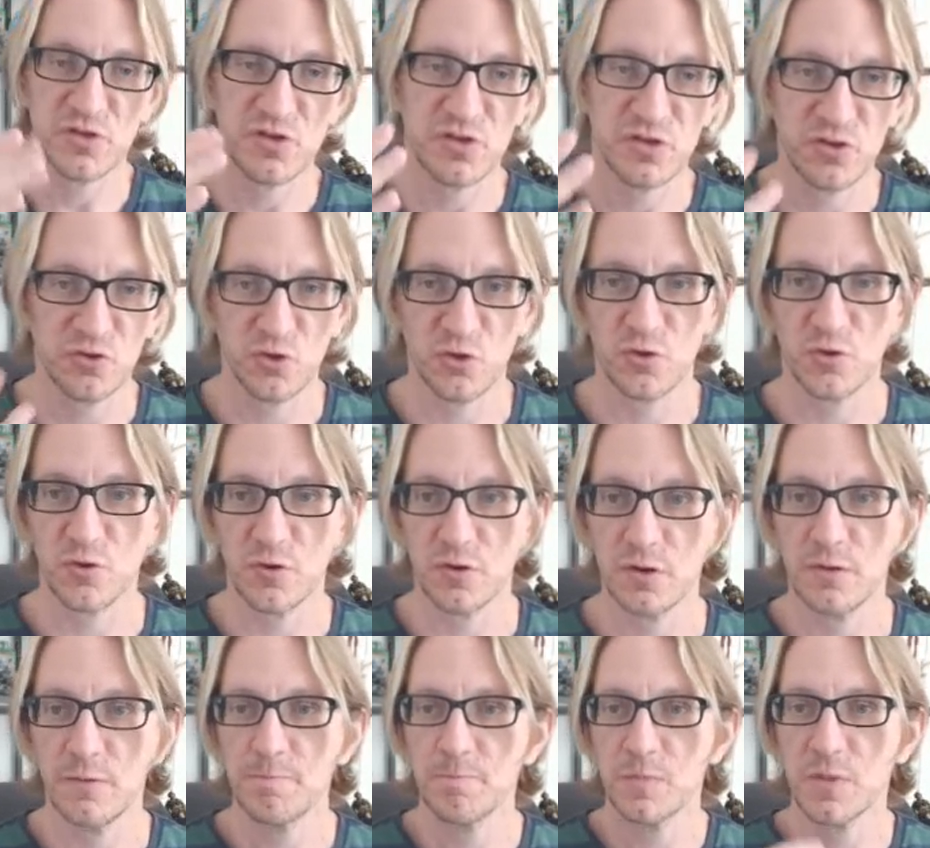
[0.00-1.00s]
a
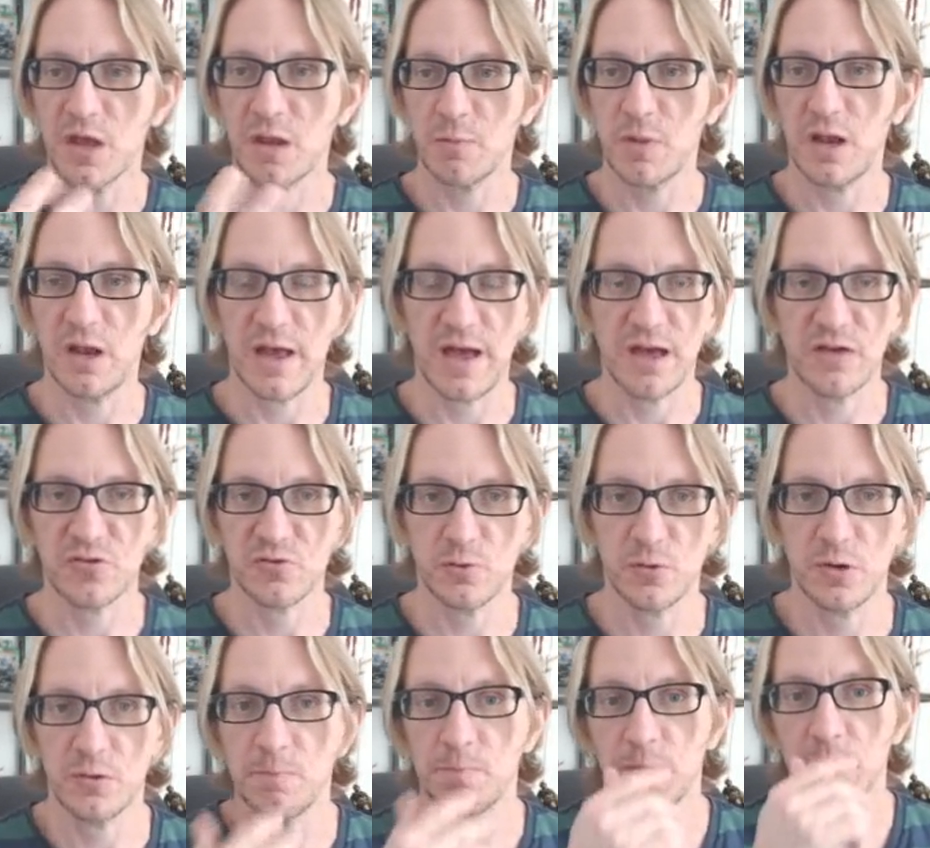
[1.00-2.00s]
tutorial like my last
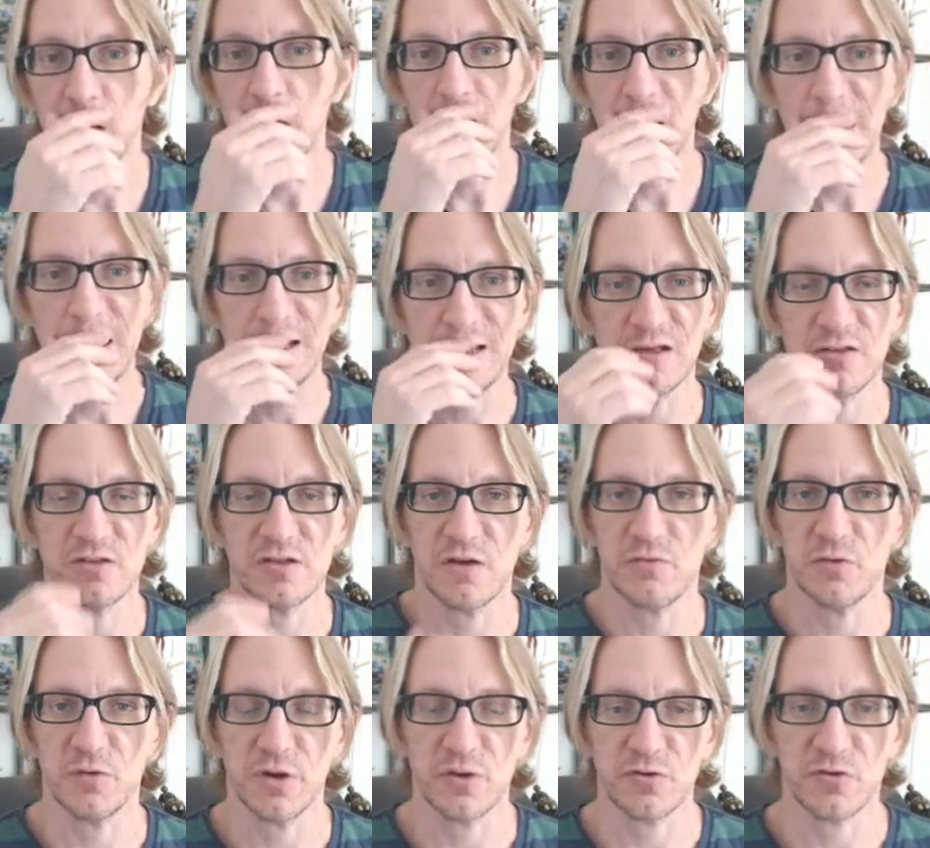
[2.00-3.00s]
one I did
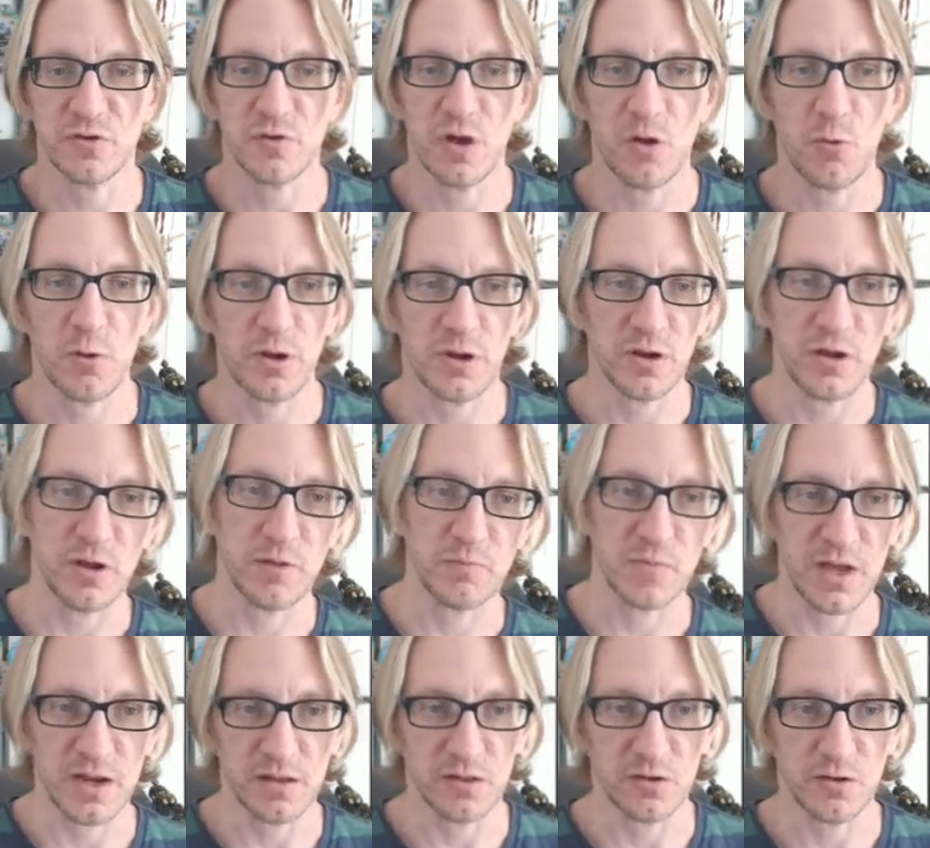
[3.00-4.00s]
several years ago. I wanted to
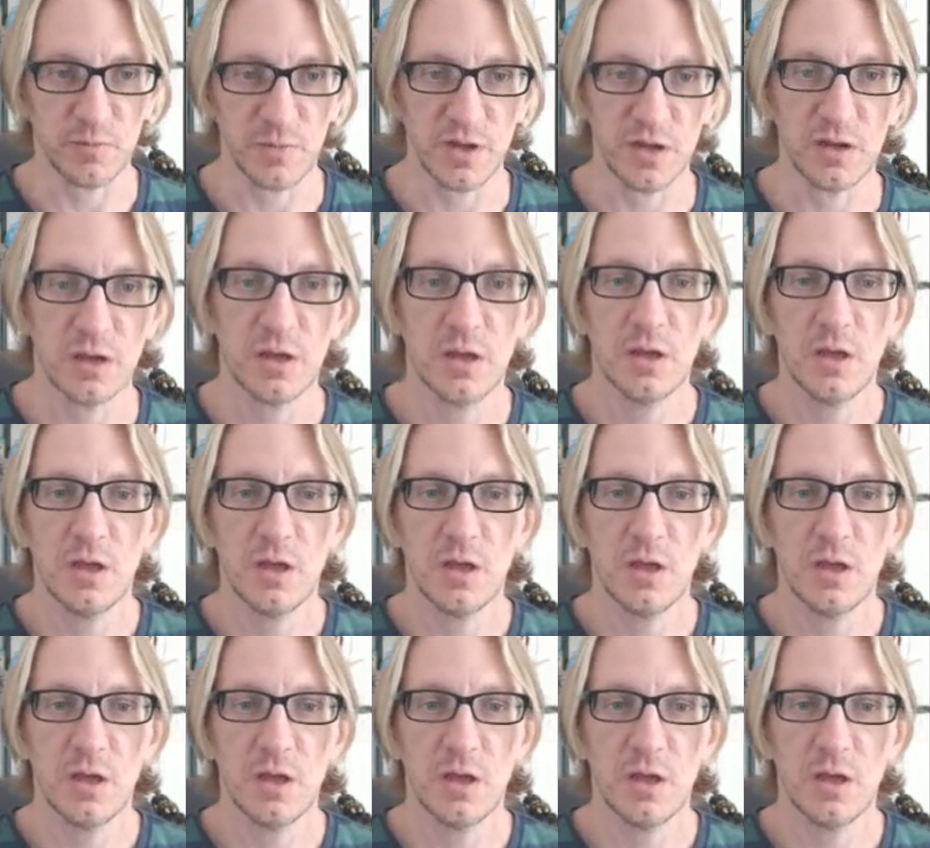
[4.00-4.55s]
update a little bit.